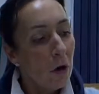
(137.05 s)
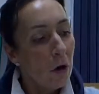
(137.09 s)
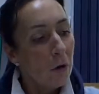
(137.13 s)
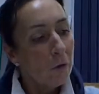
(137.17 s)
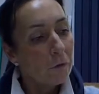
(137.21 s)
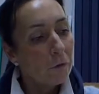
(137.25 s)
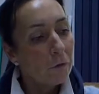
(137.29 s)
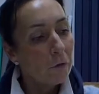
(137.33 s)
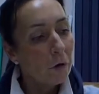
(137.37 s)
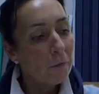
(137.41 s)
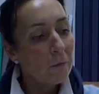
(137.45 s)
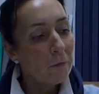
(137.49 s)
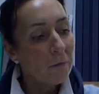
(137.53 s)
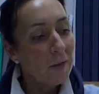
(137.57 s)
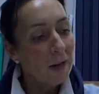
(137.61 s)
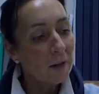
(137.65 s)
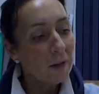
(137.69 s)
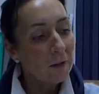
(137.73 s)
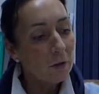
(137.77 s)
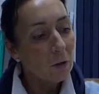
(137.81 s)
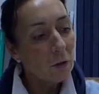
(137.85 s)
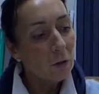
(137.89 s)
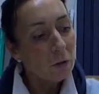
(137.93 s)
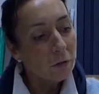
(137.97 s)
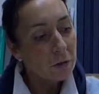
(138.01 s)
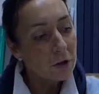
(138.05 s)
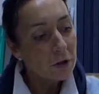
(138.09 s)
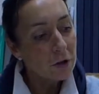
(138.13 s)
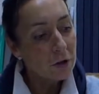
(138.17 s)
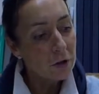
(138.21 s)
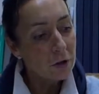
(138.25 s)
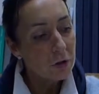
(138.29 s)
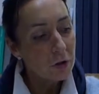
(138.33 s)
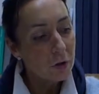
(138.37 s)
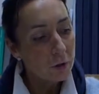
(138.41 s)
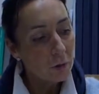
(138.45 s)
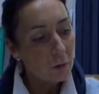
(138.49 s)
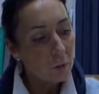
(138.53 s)
From that
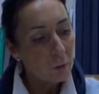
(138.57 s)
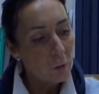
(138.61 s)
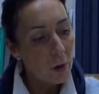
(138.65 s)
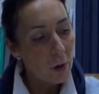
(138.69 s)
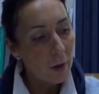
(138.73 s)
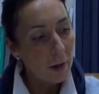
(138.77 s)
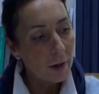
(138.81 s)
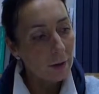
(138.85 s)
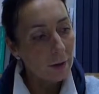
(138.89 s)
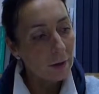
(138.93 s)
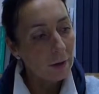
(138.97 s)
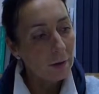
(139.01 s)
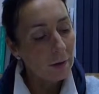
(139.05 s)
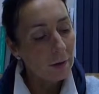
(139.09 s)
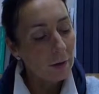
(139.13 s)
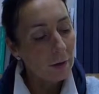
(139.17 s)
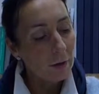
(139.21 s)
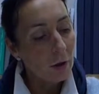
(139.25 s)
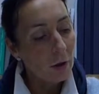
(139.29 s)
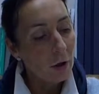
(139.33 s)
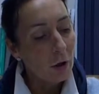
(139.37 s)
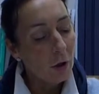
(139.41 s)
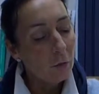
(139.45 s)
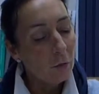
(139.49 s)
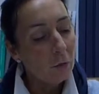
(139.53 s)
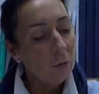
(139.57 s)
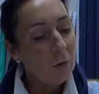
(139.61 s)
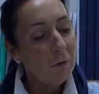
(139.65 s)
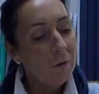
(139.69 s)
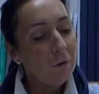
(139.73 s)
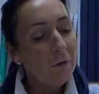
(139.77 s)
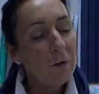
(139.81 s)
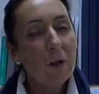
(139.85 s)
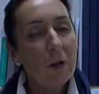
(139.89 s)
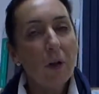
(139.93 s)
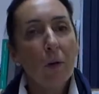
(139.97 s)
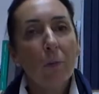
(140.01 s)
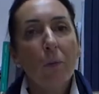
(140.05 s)
original wine, we
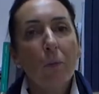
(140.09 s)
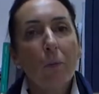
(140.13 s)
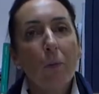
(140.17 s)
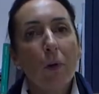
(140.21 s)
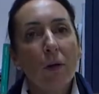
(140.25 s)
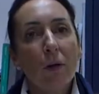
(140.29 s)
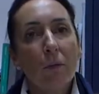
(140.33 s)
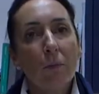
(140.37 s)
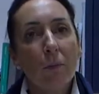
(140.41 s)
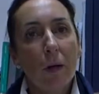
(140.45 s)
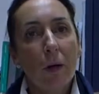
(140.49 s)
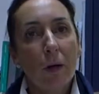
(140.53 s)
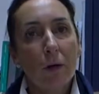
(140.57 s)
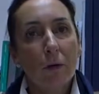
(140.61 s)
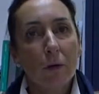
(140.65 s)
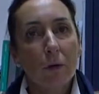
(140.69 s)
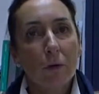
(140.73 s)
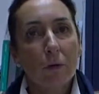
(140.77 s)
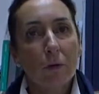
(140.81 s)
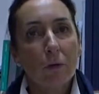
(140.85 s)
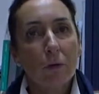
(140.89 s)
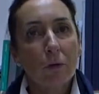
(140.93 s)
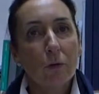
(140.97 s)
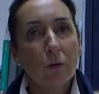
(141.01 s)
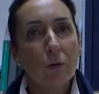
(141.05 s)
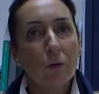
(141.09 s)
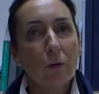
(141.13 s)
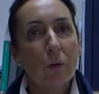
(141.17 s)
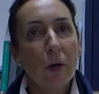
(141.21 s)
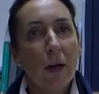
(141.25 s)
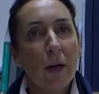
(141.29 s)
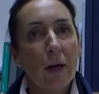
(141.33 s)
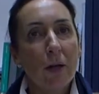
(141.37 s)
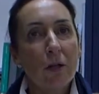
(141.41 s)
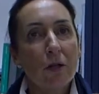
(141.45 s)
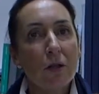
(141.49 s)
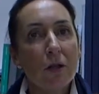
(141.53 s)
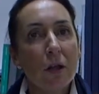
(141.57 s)
fill up 1 barrel to
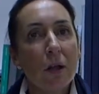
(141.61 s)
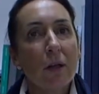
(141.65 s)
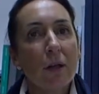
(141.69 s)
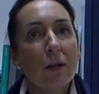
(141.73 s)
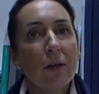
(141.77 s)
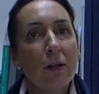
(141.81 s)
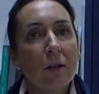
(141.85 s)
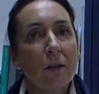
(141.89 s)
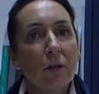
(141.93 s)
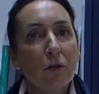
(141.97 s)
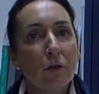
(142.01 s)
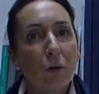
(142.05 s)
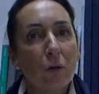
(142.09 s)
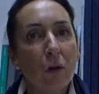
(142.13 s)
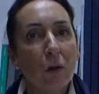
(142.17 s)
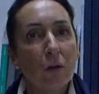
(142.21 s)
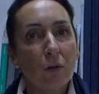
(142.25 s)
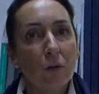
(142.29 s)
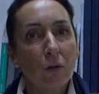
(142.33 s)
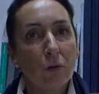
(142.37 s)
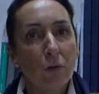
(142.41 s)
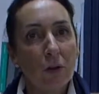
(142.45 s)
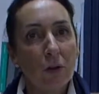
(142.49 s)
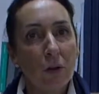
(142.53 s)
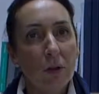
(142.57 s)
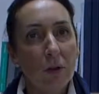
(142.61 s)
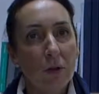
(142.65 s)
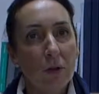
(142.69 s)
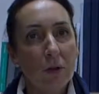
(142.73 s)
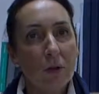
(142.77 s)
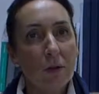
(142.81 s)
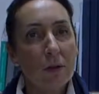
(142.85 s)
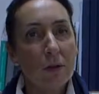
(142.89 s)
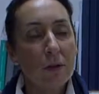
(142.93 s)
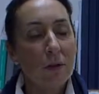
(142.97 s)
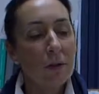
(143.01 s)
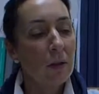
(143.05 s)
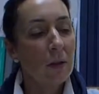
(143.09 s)
age an extra 2
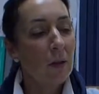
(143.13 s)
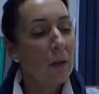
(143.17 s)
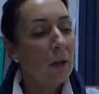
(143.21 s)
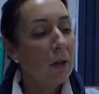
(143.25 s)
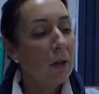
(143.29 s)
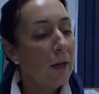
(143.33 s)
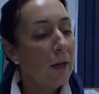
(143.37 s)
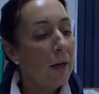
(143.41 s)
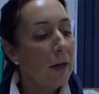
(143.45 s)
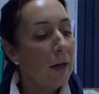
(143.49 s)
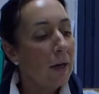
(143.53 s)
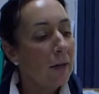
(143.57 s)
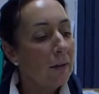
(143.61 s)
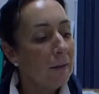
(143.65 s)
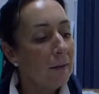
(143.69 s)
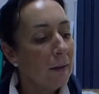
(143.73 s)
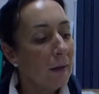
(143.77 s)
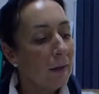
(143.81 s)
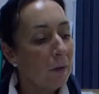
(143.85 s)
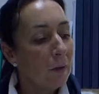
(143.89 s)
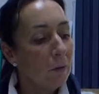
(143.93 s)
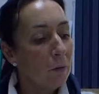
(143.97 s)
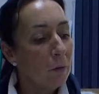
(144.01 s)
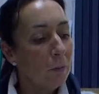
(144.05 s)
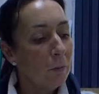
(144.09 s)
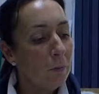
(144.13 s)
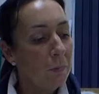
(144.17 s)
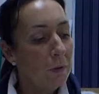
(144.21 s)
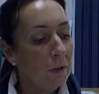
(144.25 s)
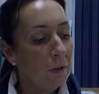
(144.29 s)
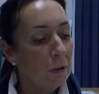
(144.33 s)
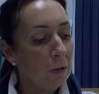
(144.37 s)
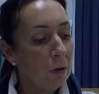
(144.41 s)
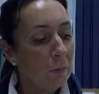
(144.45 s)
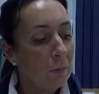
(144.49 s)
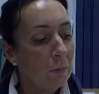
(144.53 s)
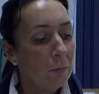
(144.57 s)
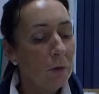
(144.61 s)
years, and that will
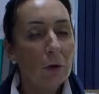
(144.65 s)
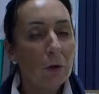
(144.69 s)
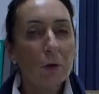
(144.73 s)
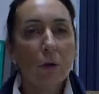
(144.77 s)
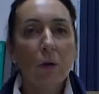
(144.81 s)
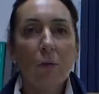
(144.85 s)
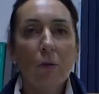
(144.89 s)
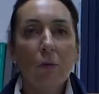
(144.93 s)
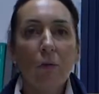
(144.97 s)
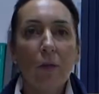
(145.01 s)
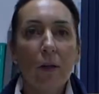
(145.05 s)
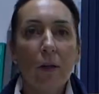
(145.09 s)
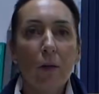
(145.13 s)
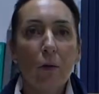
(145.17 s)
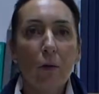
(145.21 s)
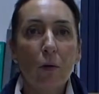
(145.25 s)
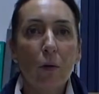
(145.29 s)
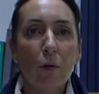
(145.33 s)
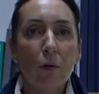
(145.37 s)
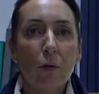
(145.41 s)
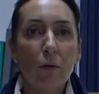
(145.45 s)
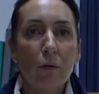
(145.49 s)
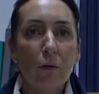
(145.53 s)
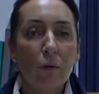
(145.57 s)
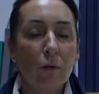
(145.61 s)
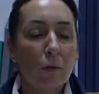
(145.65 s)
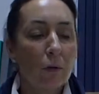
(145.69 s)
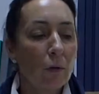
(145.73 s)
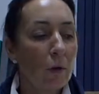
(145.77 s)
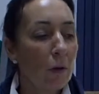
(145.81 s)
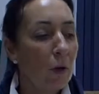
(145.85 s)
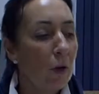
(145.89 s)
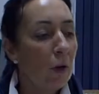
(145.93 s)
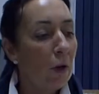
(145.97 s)
become the cuvée Laurence.